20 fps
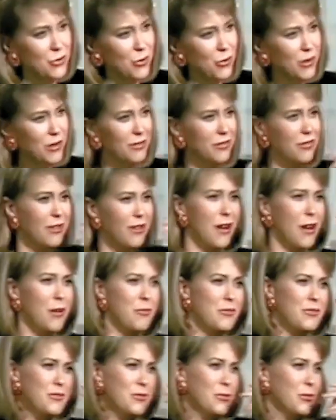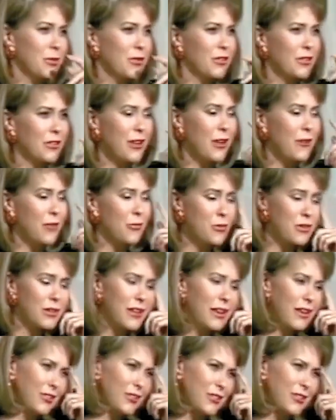story, the opportunist?
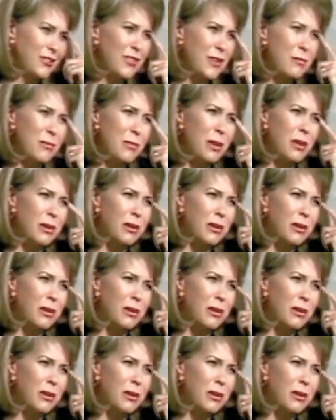What case did they